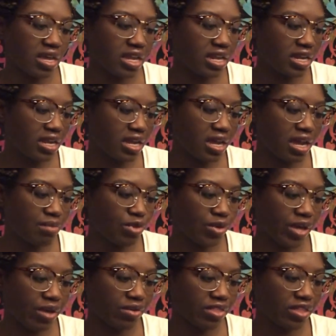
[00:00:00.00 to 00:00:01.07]
and I'm
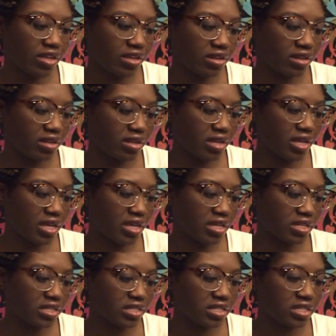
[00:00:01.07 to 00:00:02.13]
okay with it.
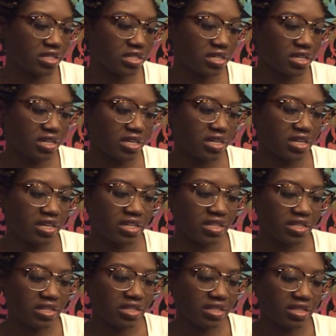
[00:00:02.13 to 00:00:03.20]
And
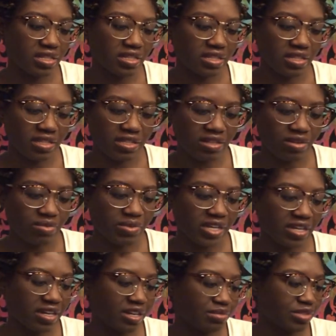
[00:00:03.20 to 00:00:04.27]
oh
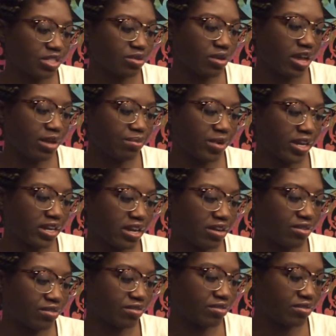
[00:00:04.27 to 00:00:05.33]
my God, I'm so hype right
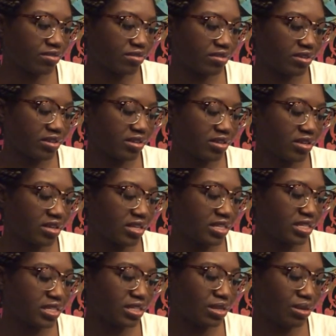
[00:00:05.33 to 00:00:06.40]
now.
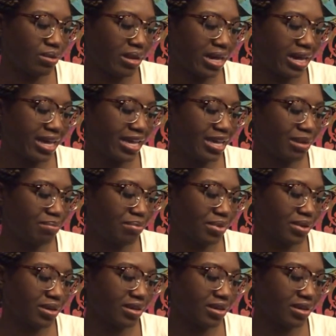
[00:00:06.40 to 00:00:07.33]
So hype.